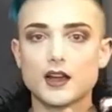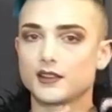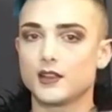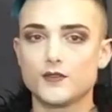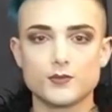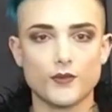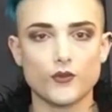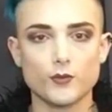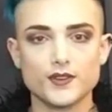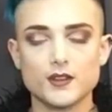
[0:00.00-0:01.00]
I love the
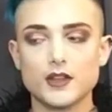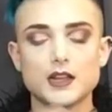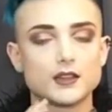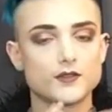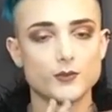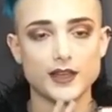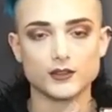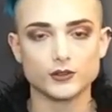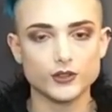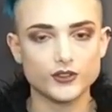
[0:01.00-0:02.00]
performance of it. I love the way
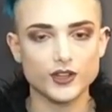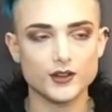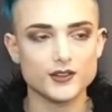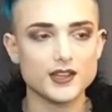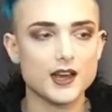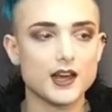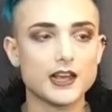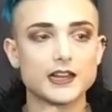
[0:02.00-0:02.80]
it looks under the eye,